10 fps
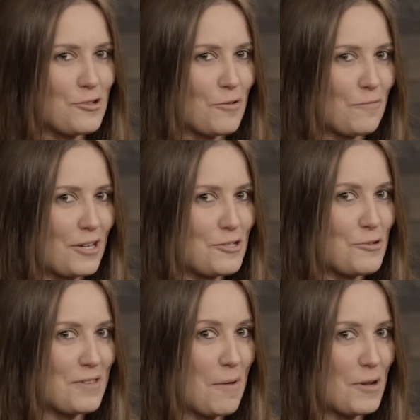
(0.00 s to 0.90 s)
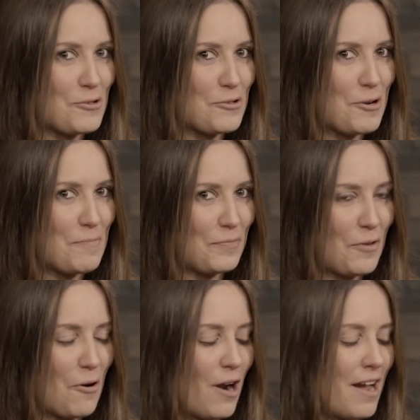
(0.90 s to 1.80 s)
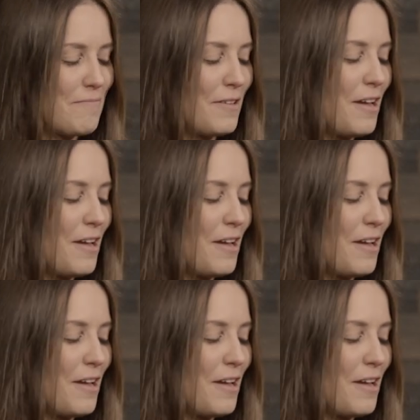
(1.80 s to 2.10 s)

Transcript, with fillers: don't forget to use that metronome, all right?